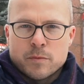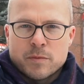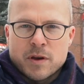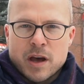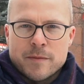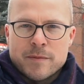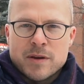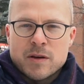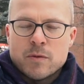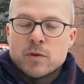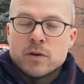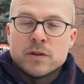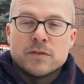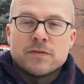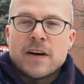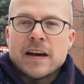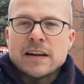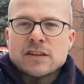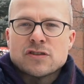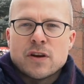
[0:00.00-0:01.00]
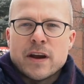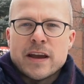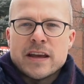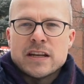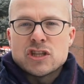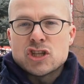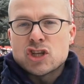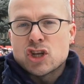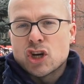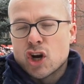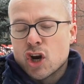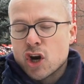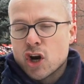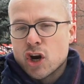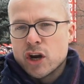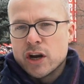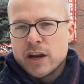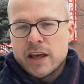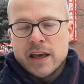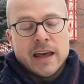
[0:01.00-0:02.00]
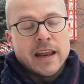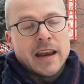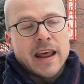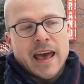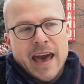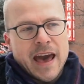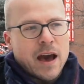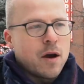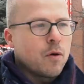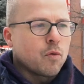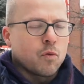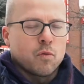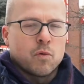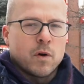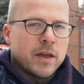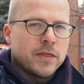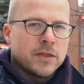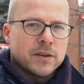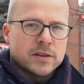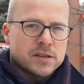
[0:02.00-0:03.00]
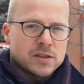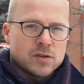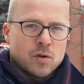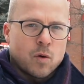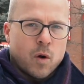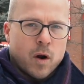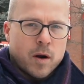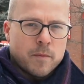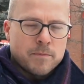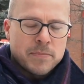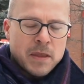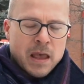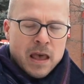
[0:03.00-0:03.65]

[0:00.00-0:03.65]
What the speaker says: coming, will in fact try and turn and outrun the storm.